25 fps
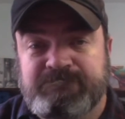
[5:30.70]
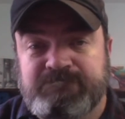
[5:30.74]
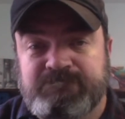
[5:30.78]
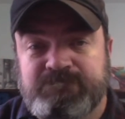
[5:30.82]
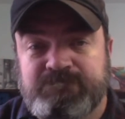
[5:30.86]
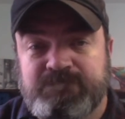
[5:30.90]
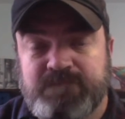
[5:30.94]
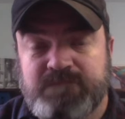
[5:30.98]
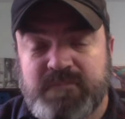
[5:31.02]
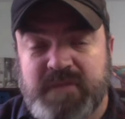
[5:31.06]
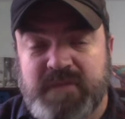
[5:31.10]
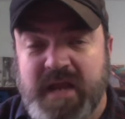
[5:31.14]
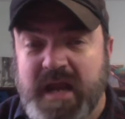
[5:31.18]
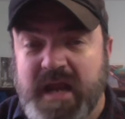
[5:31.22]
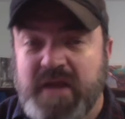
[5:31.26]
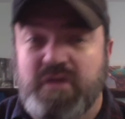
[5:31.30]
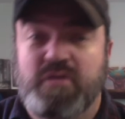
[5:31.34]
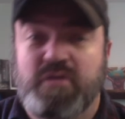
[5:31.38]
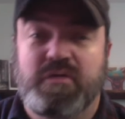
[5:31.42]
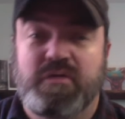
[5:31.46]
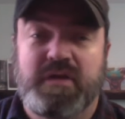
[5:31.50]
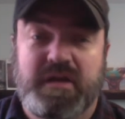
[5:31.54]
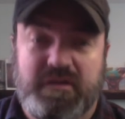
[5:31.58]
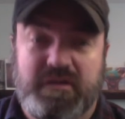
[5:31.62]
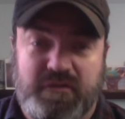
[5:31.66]

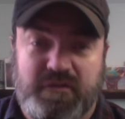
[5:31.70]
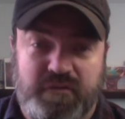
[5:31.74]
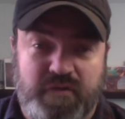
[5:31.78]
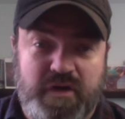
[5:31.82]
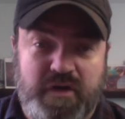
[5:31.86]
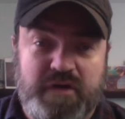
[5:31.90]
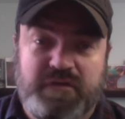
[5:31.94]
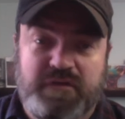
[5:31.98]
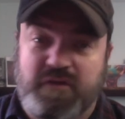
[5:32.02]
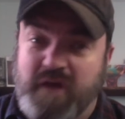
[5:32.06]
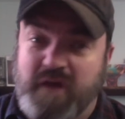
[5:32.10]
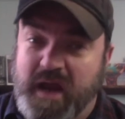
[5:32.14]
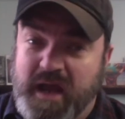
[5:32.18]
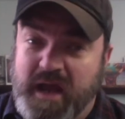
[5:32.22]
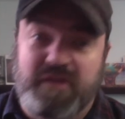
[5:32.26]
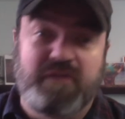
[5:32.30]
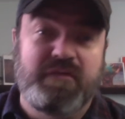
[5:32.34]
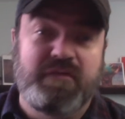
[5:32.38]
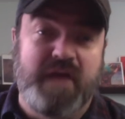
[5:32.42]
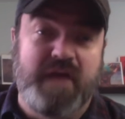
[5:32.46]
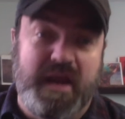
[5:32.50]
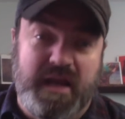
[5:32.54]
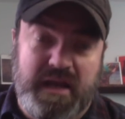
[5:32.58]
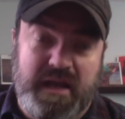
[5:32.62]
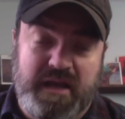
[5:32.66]
Daniel and his friends are
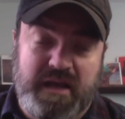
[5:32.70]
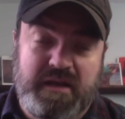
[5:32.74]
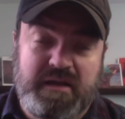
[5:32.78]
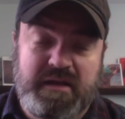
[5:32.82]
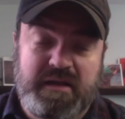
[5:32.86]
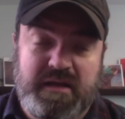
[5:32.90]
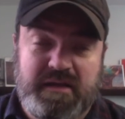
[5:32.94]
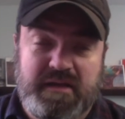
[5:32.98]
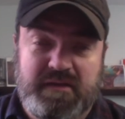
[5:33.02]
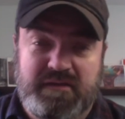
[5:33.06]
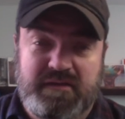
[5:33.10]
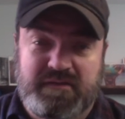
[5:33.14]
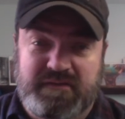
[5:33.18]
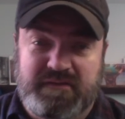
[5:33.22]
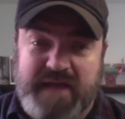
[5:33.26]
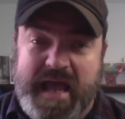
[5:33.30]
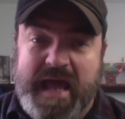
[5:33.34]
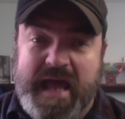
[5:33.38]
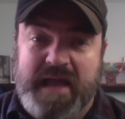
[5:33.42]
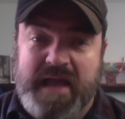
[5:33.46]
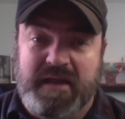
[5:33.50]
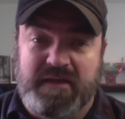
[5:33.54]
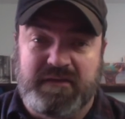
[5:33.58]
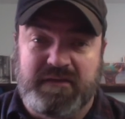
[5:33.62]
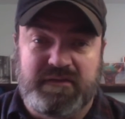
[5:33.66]
elevated in
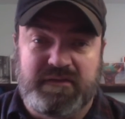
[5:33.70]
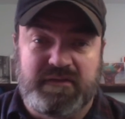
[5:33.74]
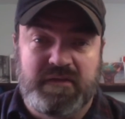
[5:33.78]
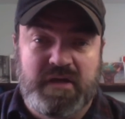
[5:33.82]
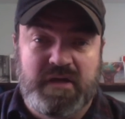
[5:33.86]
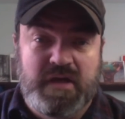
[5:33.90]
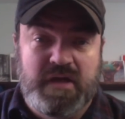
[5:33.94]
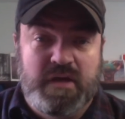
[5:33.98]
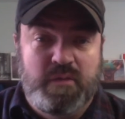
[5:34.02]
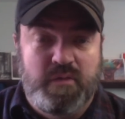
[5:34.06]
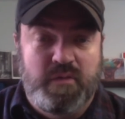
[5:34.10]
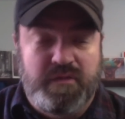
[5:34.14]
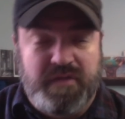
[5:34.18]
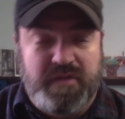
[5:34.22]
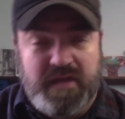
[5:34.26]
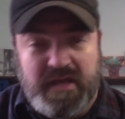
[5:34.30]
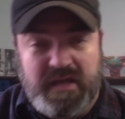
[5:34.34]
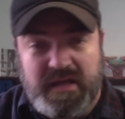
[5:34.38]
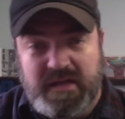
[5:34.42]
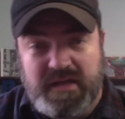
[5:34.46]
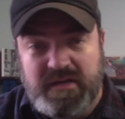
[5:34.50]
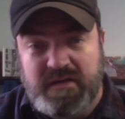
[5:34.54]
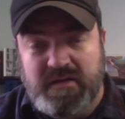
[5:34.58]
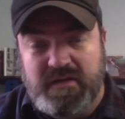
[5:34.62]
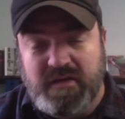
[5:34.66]
status
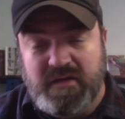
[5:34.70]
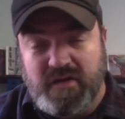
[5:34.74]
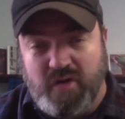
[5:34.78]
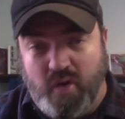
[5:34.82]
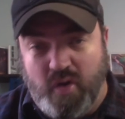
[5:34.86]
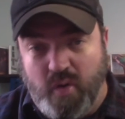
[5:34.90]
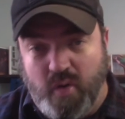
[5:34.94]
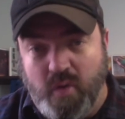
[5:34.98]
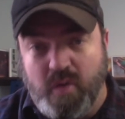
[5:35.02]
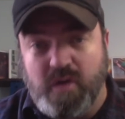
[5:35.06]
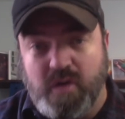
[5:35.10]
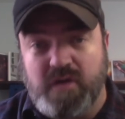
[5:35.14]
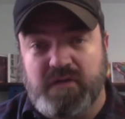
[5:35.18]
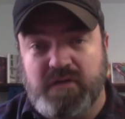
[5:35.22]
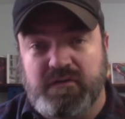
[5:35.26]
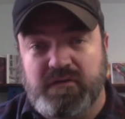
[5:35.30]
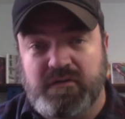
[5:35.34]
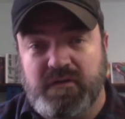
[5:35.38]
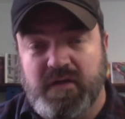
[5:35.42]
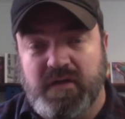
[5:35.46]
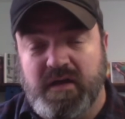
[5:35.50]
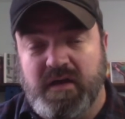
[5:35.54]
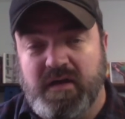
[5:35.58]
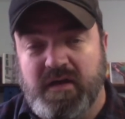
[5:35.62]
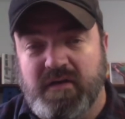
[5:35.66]
within the court
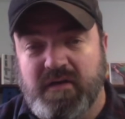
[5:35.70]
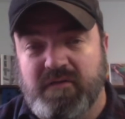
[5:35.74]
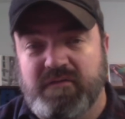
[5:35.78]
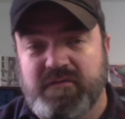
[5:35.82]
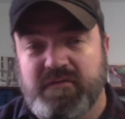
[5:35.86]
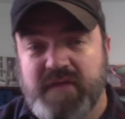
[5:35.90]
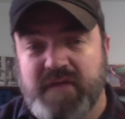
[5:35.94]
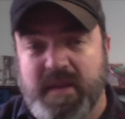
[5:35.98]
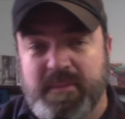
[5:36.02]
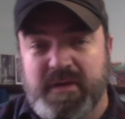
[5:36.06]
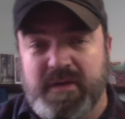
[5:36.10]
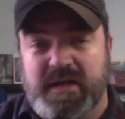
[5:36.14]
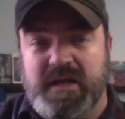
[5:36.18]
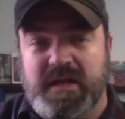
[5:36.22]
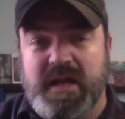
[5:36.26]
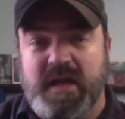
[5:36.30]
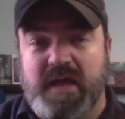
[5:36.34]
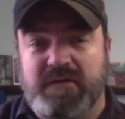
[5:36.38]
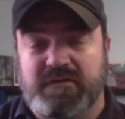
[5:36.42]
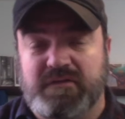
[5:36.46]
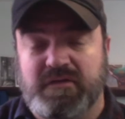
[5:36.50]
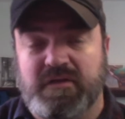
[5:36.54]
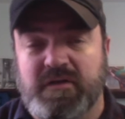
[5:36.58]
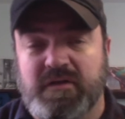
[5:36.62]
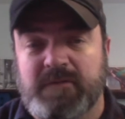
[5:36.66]
of
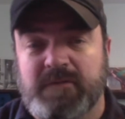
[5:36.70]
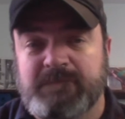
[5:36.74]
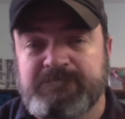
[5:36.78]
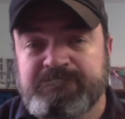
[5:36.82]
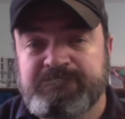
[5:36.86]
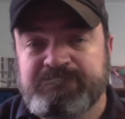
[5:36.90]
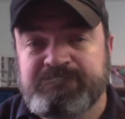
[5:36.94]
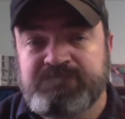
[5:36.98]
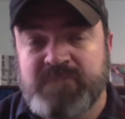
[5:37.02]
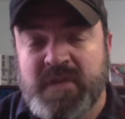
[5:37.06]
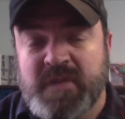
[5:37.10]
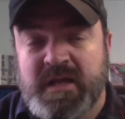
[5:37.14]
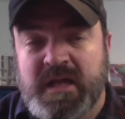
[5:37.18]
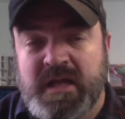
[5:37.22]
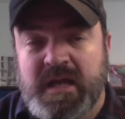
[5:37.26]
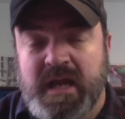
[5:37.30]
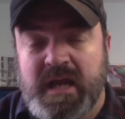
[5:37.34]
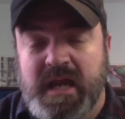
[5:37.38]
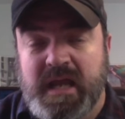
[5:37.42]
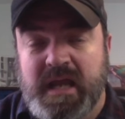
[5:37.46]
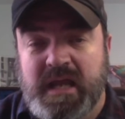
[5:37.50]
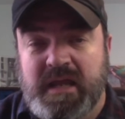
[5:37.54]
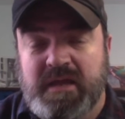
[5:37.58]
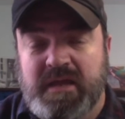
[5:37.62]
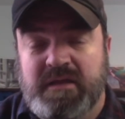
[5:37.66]
Nebuchadnezzar.
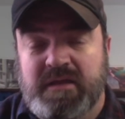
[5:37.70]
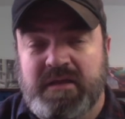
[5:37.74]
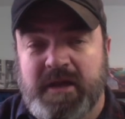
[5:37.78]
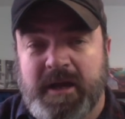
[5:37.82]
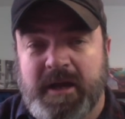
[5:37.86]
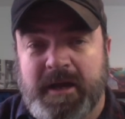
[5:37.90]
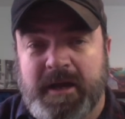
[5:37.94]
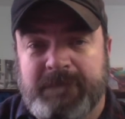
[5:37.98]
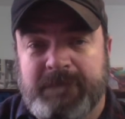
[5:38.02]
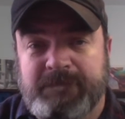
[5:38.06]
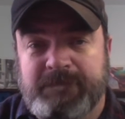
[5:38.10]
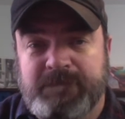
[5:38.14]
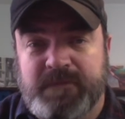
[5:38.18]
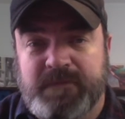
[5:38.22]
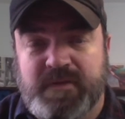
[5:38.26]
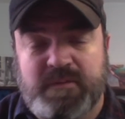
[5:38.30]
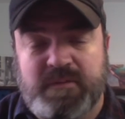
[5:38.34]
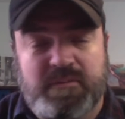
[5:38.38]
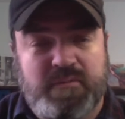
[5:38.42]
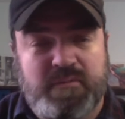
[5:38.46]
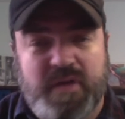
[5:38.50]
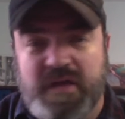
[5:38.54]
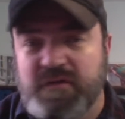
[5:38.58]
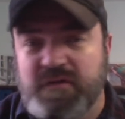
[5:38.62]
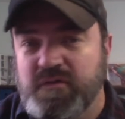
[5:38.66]
And
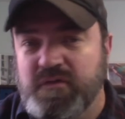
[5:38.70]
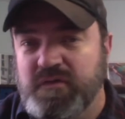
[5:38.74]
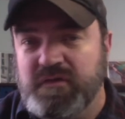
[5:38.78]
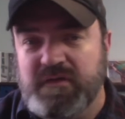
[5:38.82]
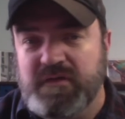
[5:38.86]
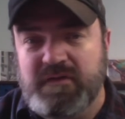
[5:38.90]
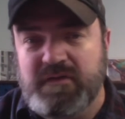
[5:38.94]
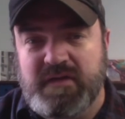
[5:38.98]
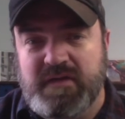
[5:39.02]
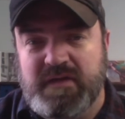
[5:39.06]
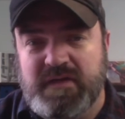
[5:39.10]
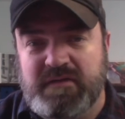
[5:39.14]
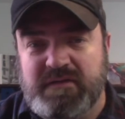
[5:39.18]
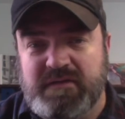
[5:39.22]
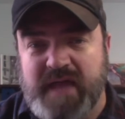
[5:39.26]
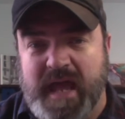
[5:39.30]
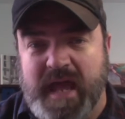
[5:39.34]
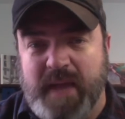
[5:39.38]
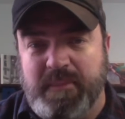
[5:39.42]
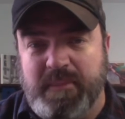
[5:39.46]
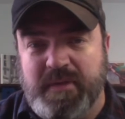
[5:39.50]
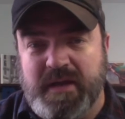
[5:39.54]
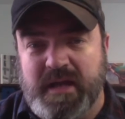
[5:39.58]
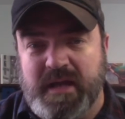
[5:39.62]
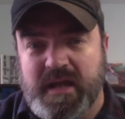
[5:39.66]
some interesting things
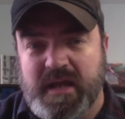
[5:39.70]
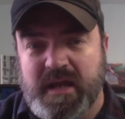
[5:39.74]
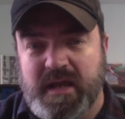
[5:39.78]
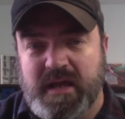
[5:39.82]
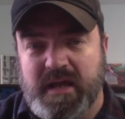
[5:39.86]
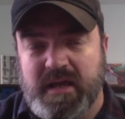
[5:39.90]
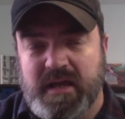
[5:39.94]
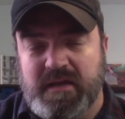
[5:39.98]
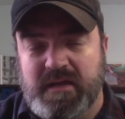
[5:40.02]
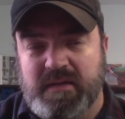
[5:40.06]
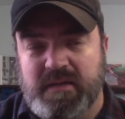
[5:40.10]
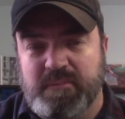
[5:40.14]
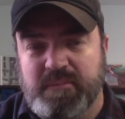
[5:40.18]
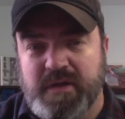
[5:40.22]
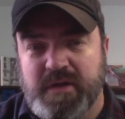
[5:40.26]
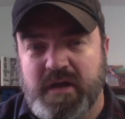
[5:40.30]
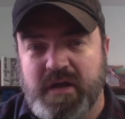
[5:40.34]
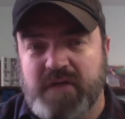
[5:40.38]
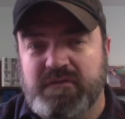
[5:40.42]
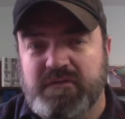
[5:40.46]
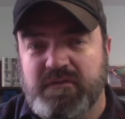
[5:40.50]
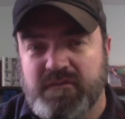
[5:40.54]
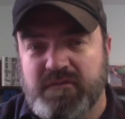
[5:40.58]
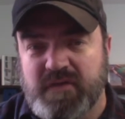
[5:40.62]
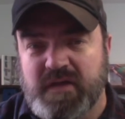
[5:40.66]
happen
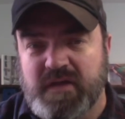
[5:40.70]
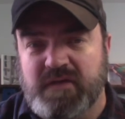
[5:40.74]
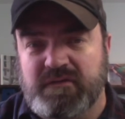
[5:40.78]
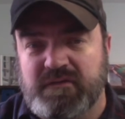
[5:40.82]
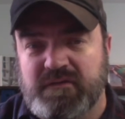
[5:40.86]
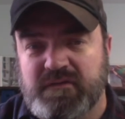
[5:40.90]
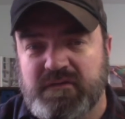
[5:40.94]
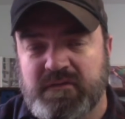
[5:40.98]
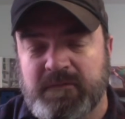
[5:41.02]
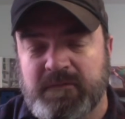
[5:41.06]
because of this.